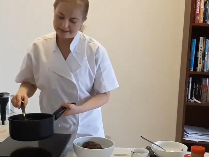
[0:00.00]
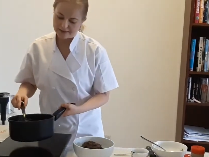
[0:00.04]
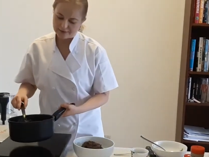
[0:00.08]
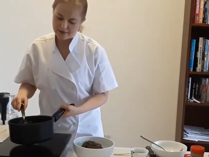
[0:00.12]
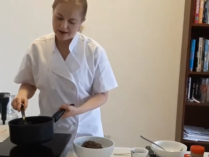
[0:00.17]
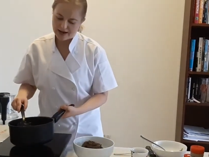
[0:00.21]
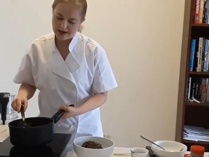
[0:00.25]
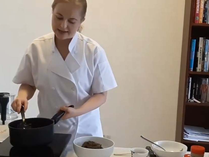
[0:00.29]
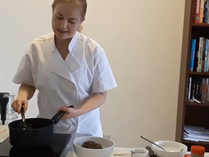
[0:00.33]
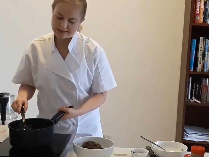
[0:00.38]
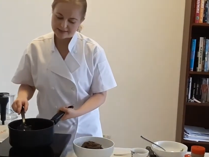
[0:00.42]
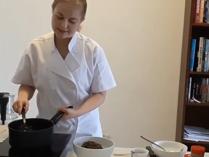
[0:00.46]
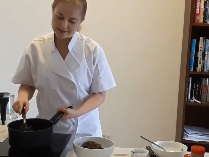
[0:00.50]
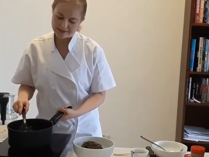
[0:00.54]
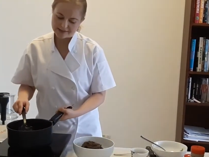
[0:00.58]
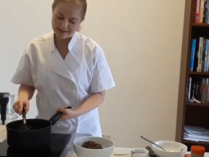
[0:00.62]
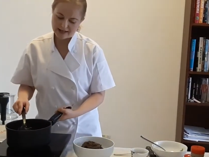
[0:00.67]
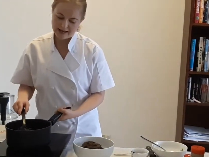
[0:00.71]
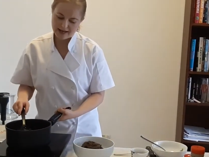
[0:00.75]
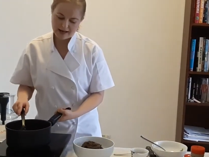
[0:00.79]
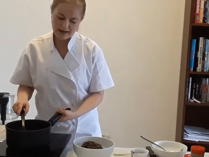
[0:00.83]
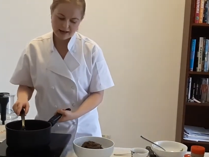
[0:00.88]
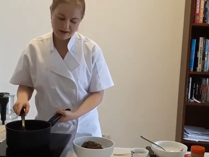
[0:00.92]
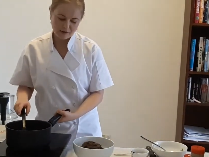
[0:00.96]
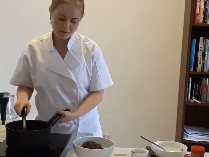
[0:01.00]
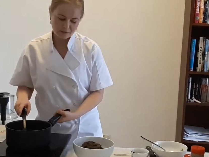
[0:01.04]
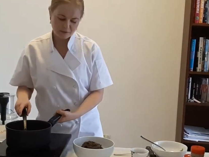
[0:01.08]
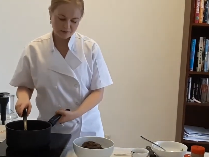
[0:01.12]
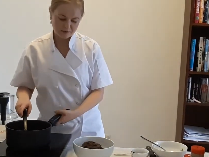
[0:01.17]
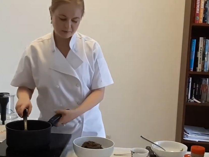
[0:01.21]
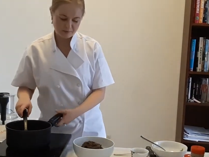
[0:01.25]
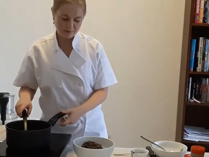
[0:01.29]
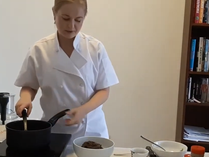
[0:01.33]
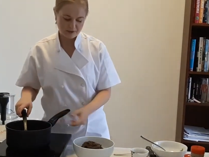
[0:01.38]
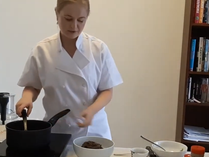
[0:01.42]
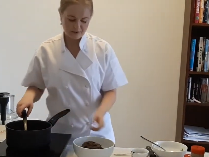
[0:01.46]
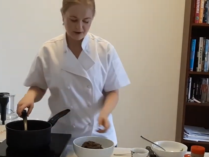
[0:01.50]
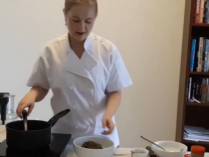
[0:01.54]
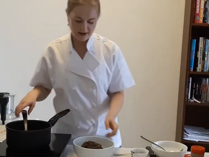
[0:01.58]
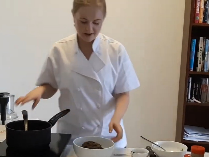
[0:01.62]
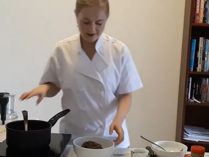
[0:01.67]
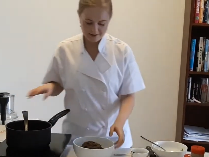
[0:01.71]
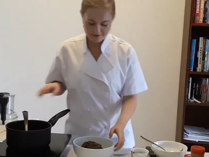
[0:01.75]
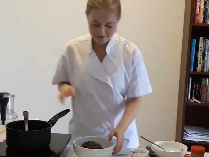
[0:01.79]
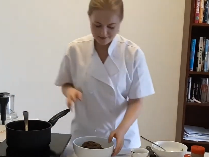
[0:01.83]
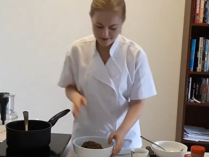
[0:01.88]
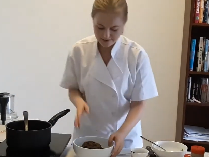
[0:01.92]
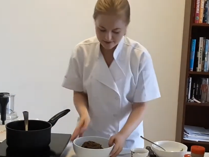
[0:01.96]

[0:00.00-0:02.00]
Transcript: rice would be great.